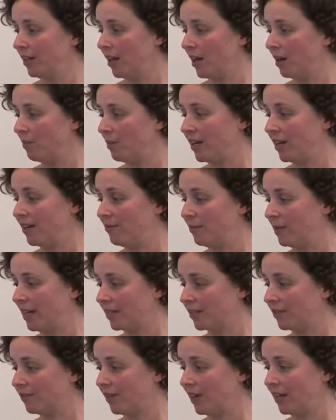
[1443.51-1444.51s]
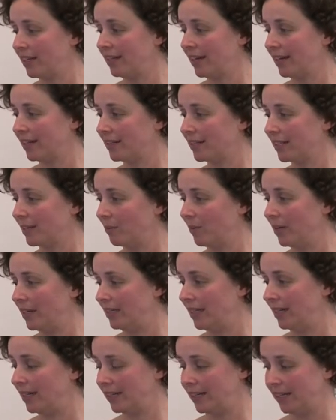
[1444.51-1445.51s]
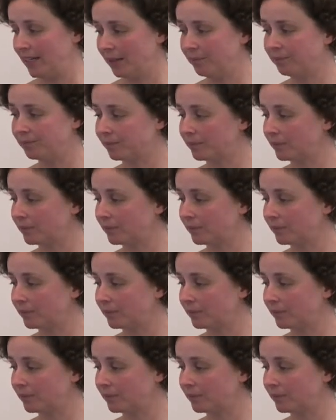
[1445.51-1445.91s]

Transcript: I even be able to find that somewhere down here.